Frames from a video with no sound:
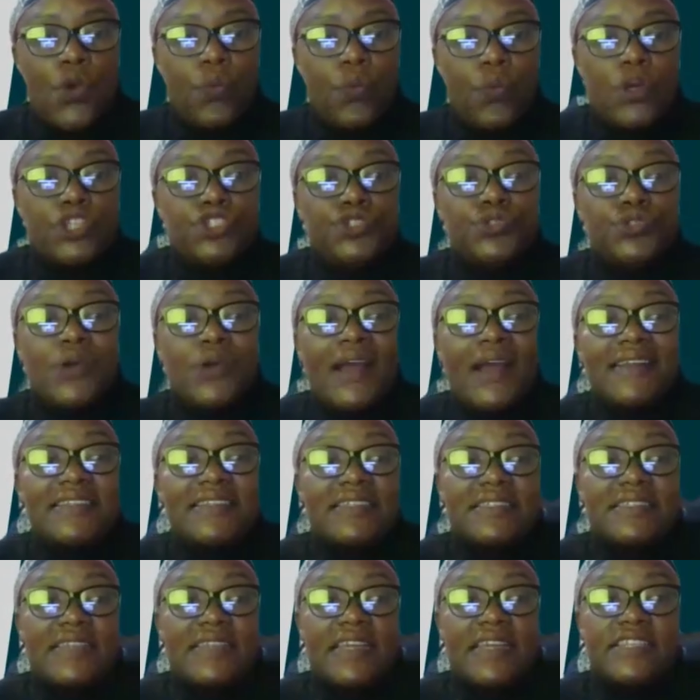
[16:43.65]
what you
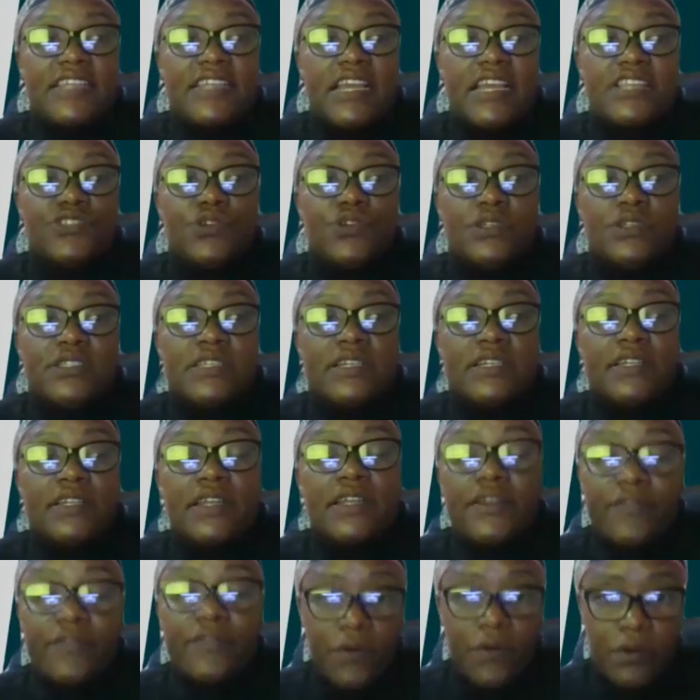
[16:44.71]
understand as your
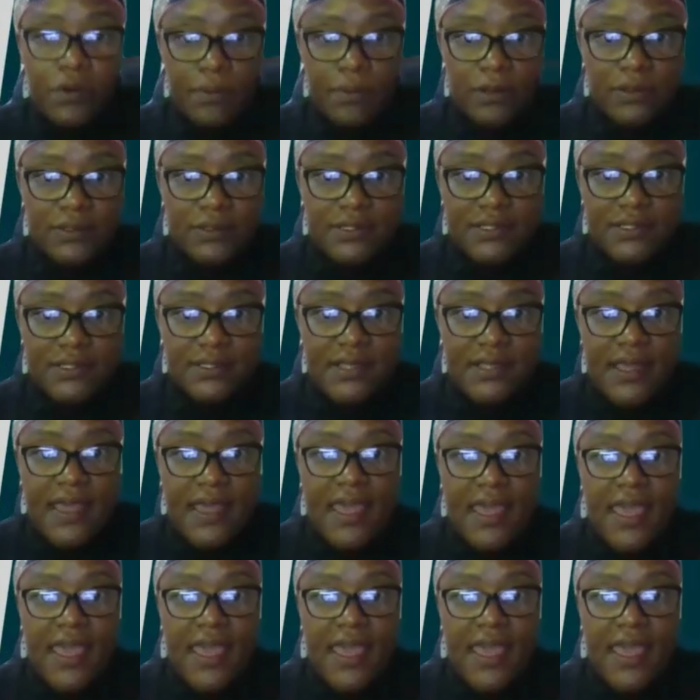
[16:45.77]
deliverables